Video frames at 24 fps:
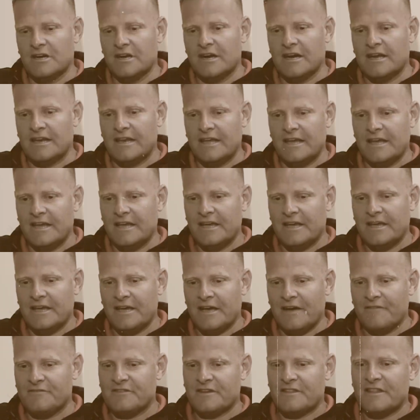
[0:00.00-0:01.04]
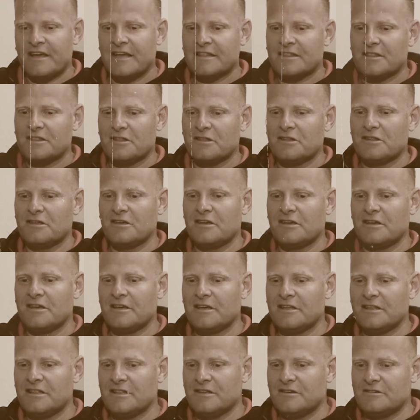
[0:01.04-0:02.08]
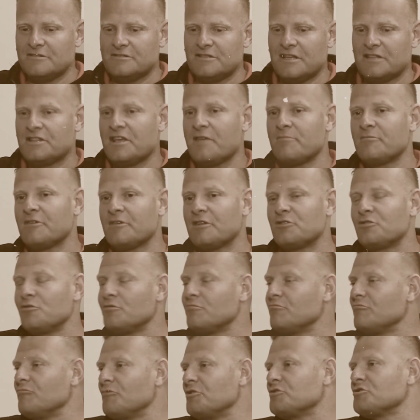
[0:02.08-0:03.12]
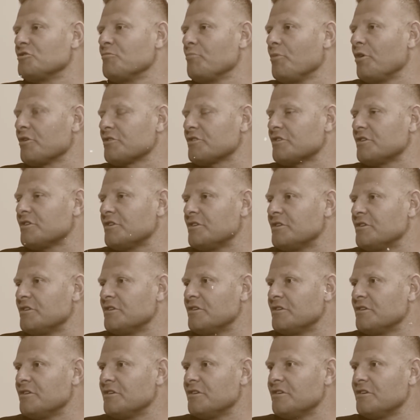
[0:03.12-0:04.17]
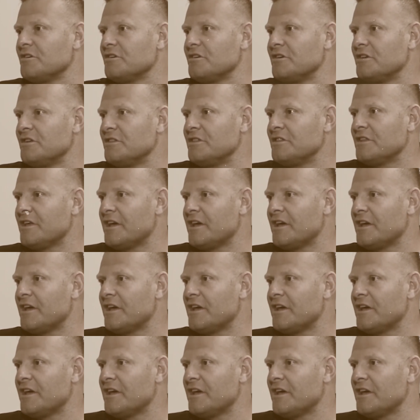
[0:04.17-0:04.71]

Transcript: And uh, after that, uh, the team that we support in in